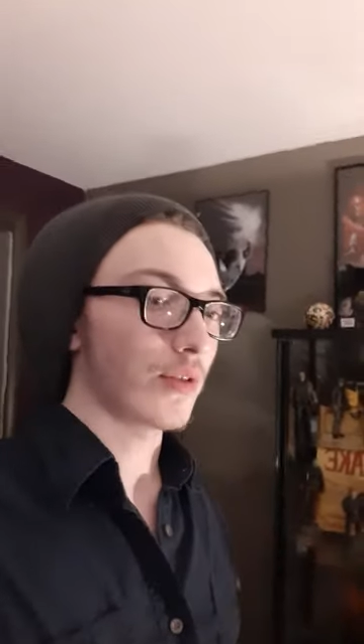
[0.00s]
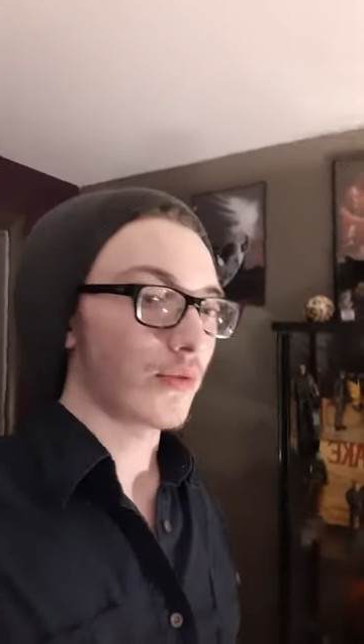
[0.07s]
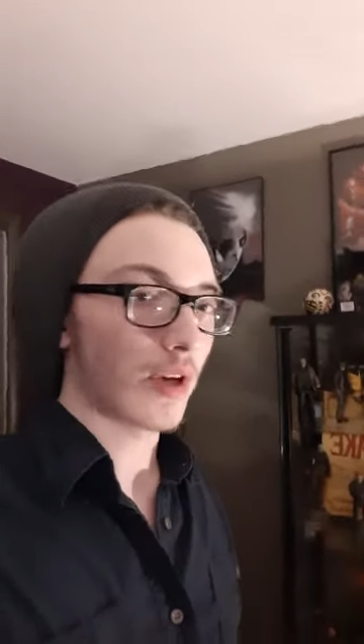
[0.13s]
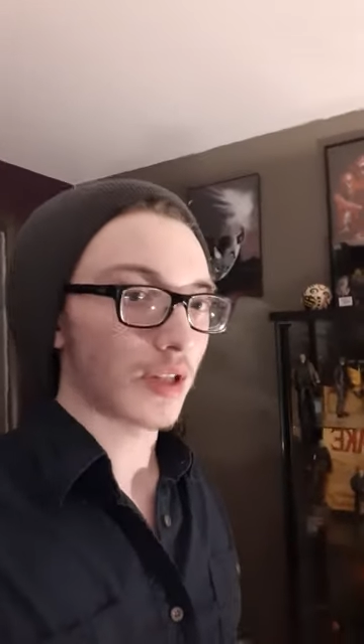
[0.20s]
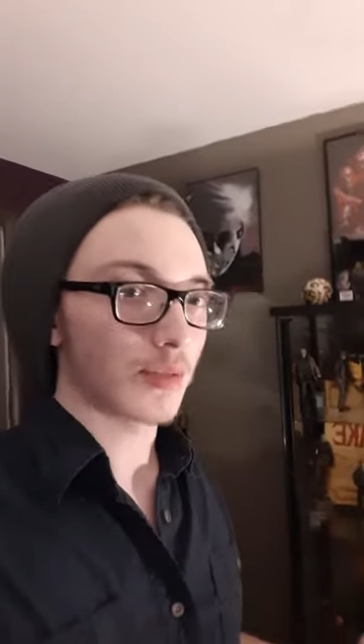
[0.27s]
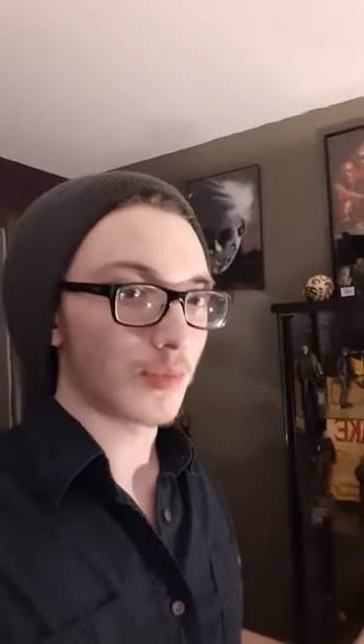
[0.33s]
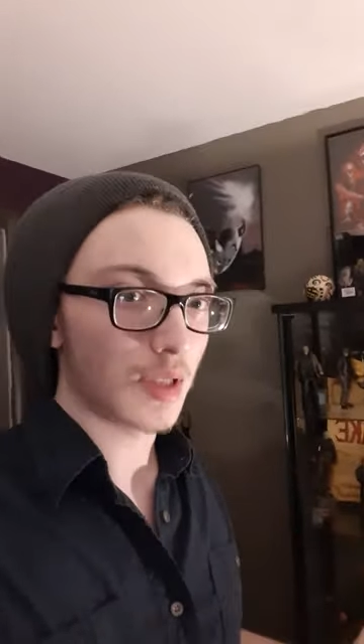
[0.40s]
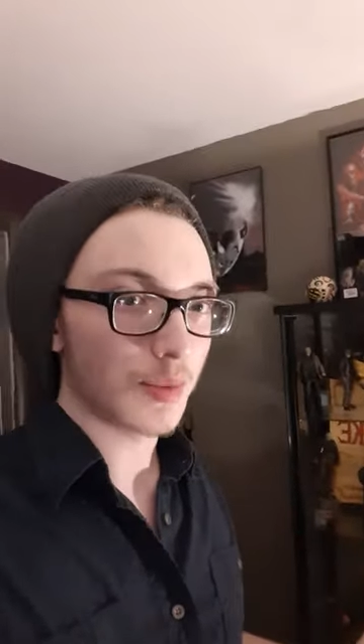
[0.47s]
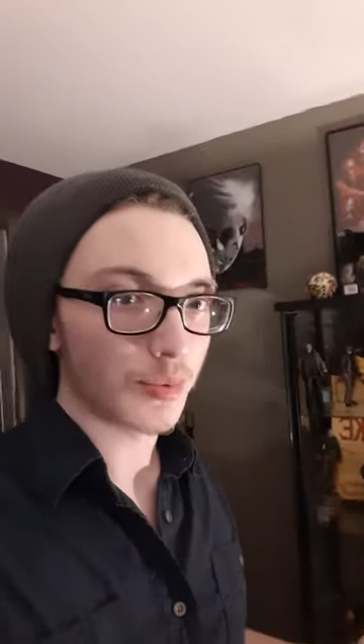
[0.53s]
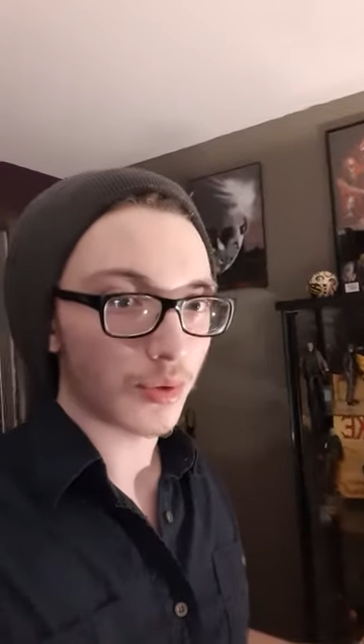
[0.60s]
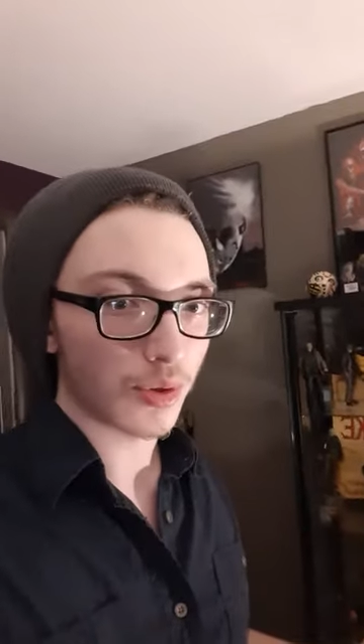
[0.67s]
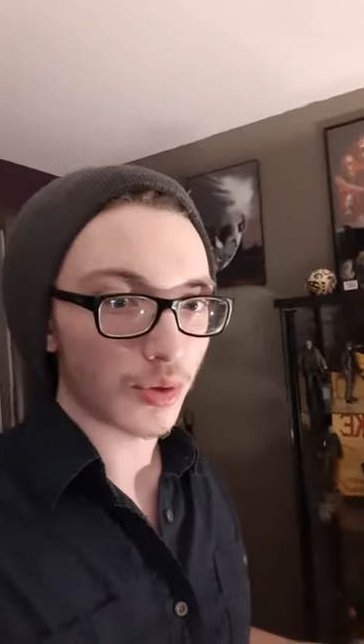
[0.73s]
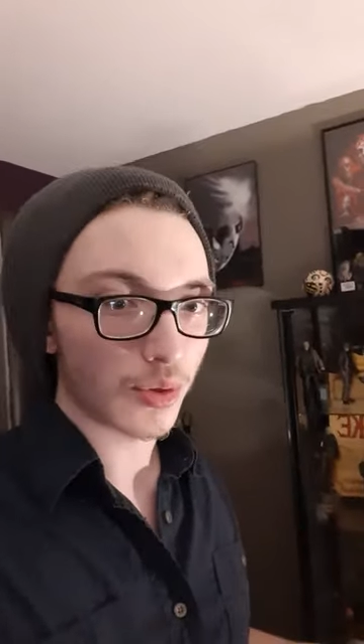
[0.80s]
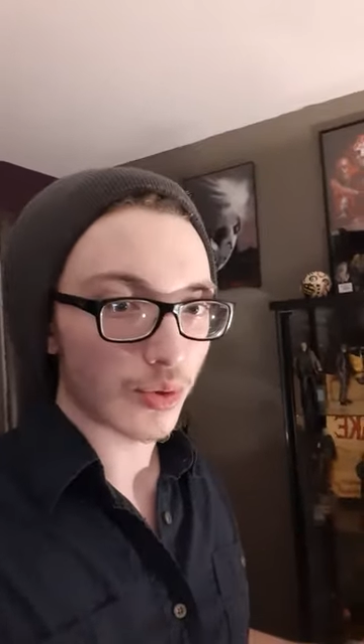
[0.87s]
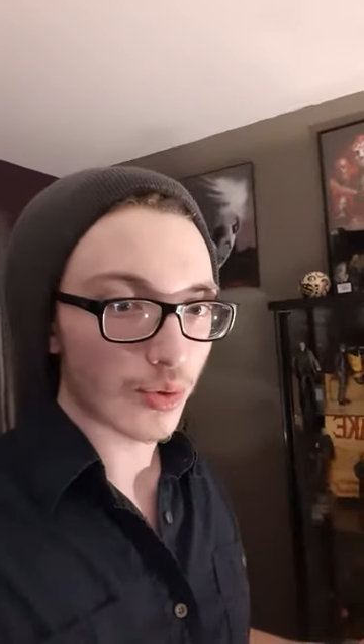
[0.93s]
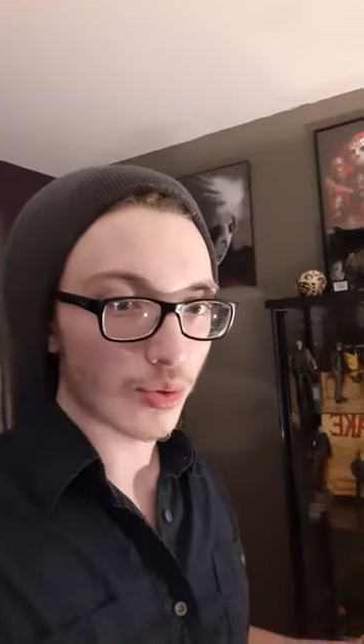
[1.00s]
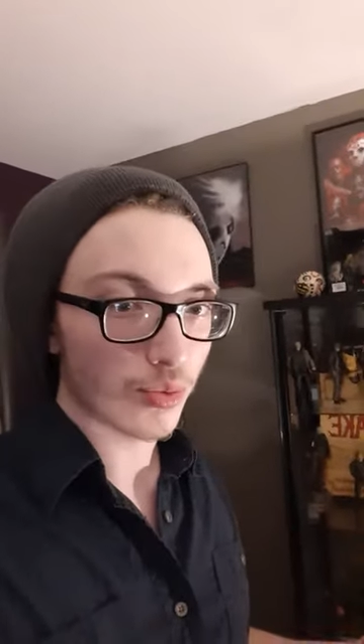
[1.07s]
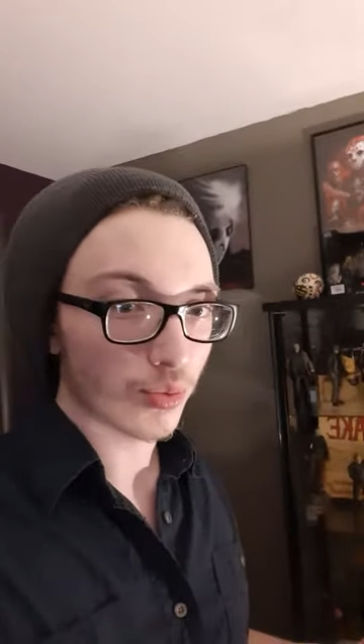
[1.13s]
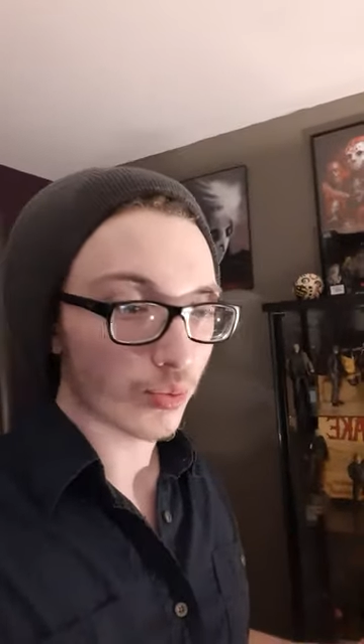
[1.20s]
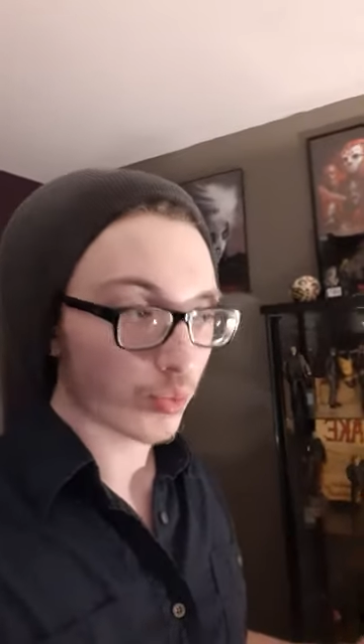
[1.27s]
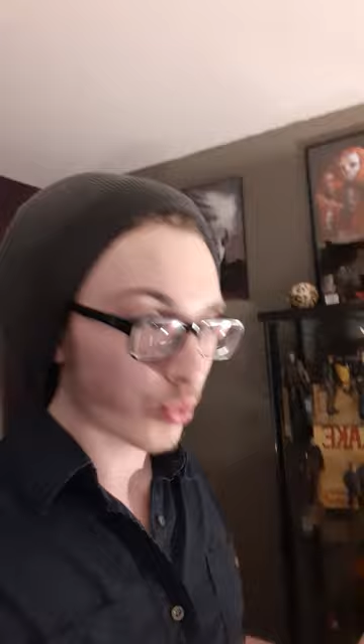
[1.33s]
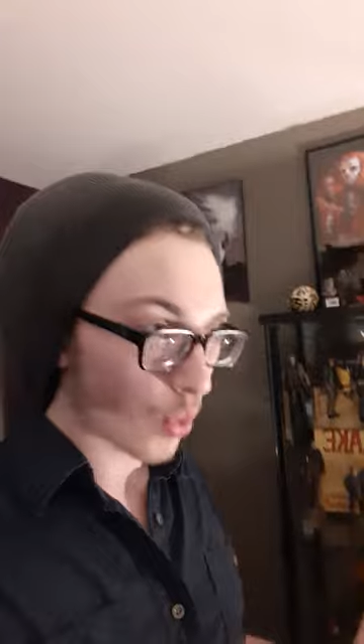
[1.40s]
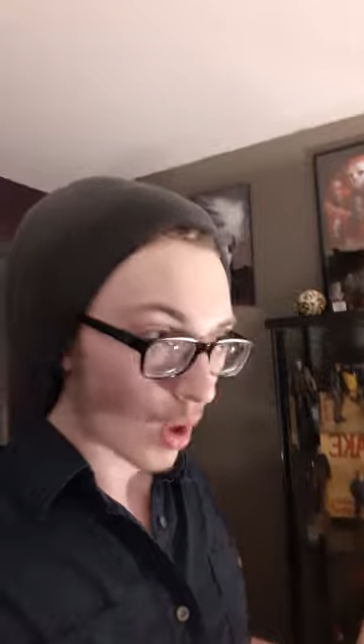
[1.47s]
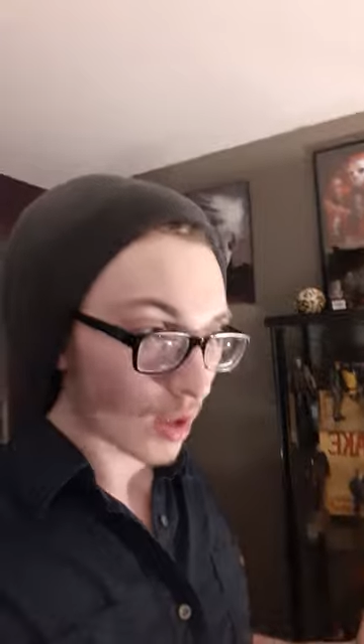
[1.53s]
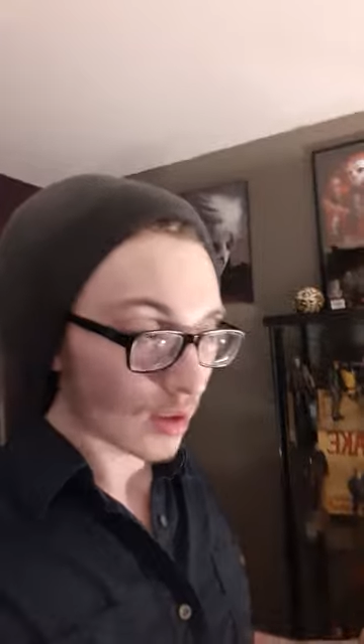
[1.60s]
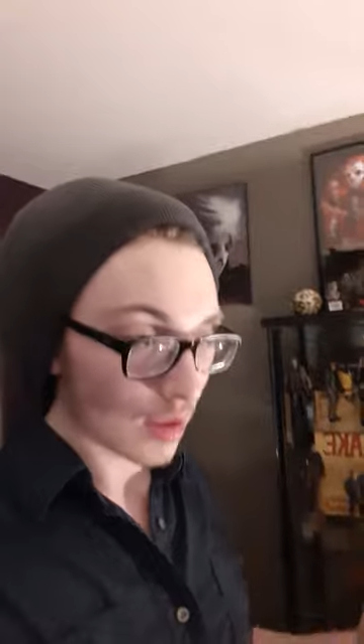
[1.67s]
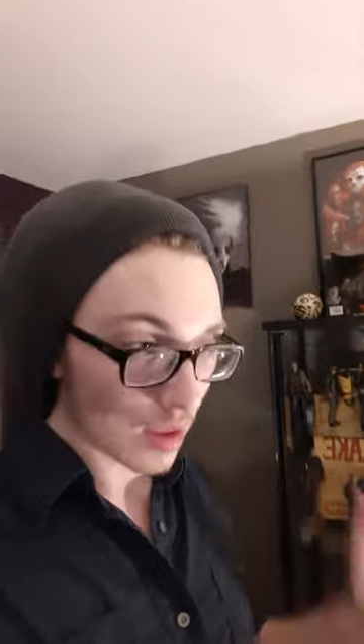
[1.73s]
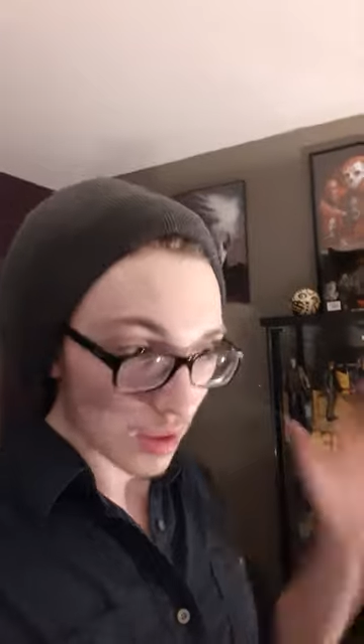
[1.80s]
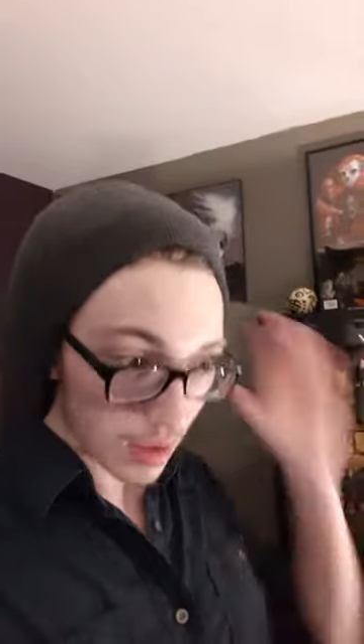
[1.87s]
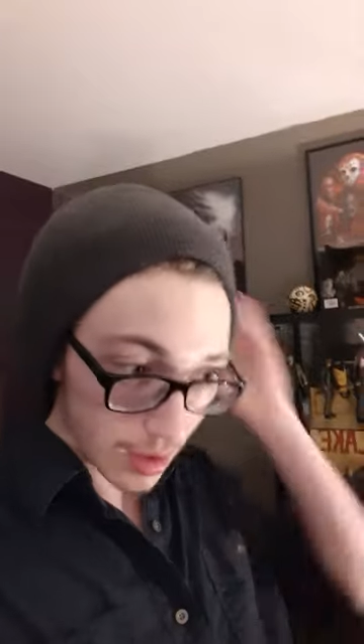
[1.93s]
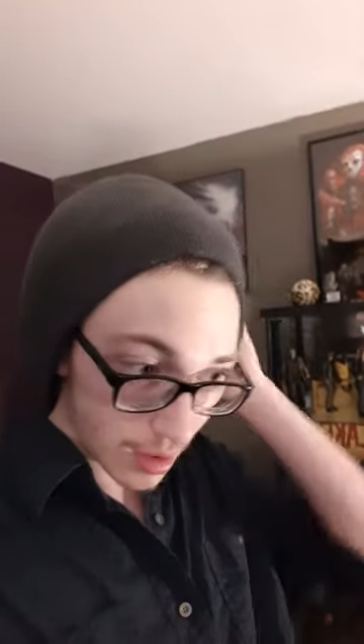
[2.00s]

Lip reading: fucking people who run